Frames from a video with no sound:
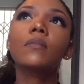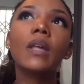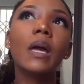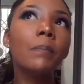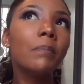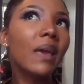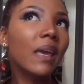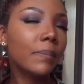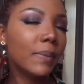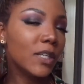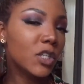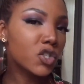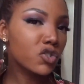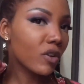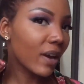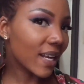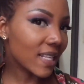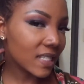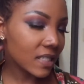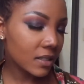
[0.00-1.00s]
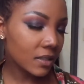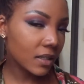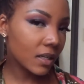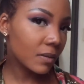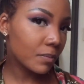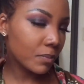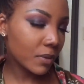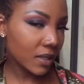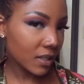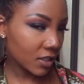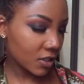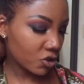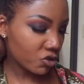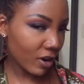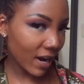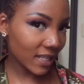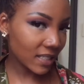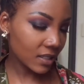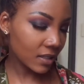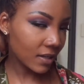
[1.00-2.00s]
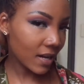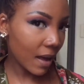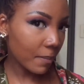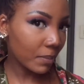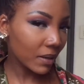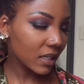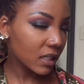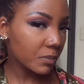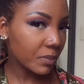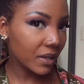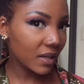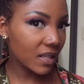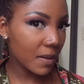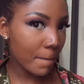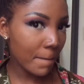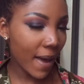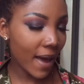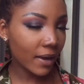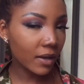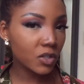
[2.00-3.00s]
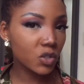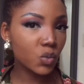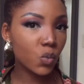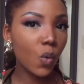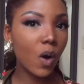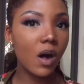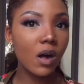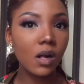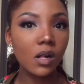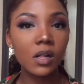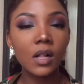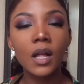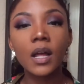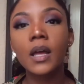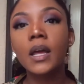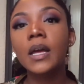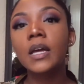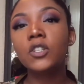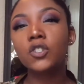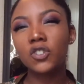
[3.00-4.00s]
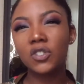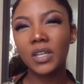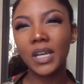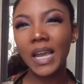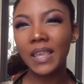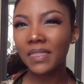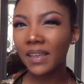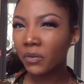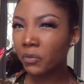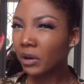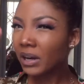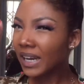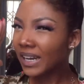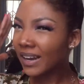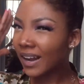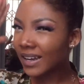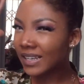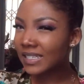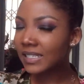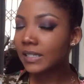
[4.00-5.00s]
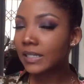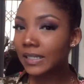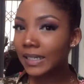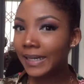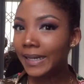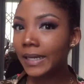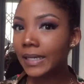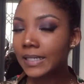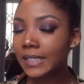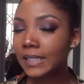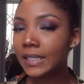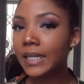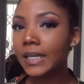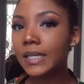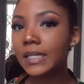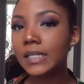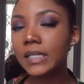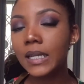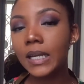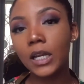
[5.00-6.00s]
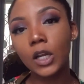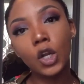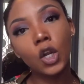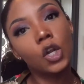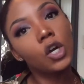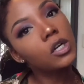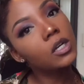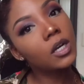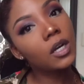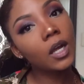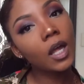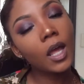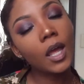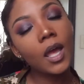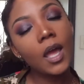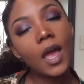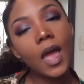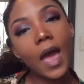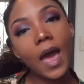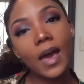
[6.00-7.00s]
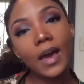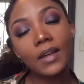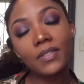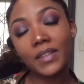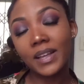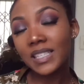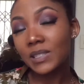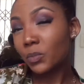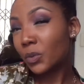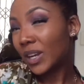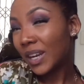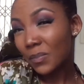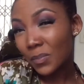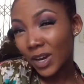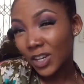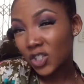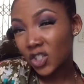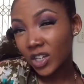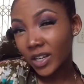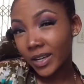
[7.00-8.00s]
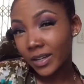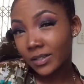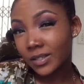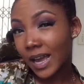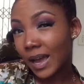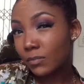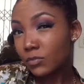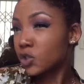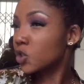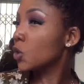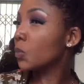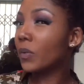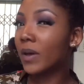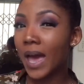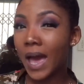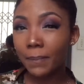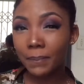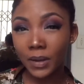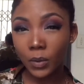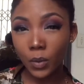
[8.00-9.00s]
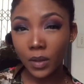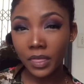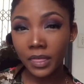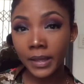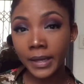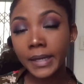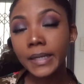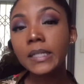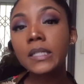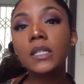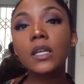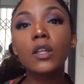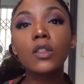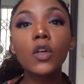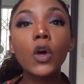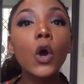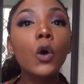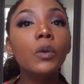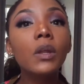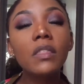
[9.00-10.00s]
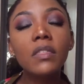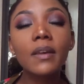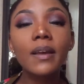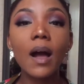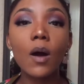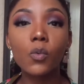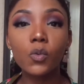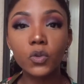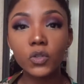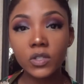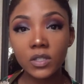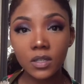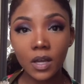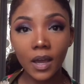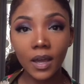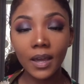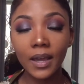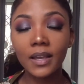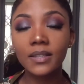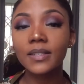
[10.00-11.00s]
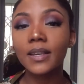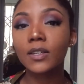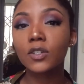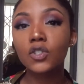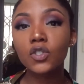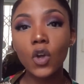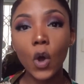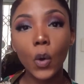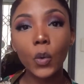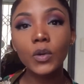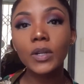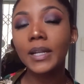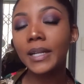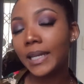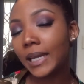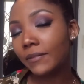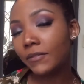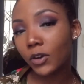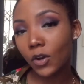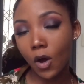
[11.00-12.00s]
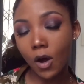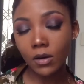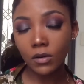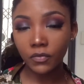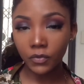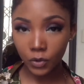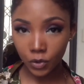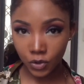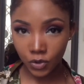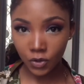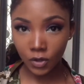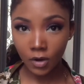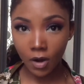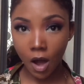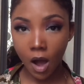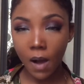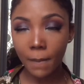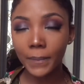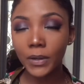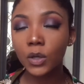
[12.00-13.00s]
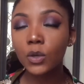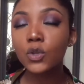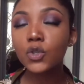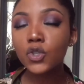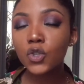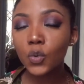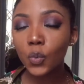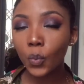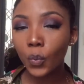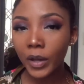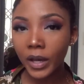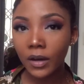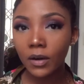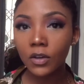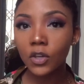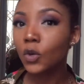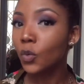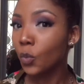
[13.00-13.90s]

maybe straighten it up a little bit in the back as well, just to get that really nice sleek look. And that's pretty much it. I'm super happy with it. The only thing I will say is that don't leave it on for too long, because you will